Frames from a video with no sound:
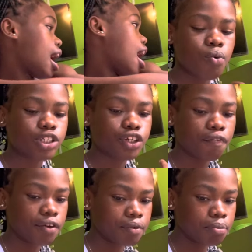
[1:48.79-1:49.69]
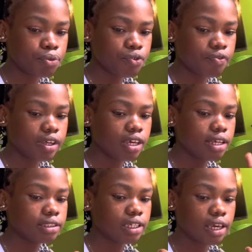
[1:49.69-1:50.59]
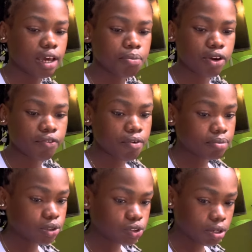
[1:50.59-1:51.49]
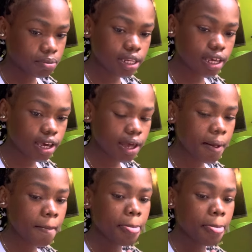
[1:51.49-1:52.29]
Watch your favorite movie. Take a break from social media.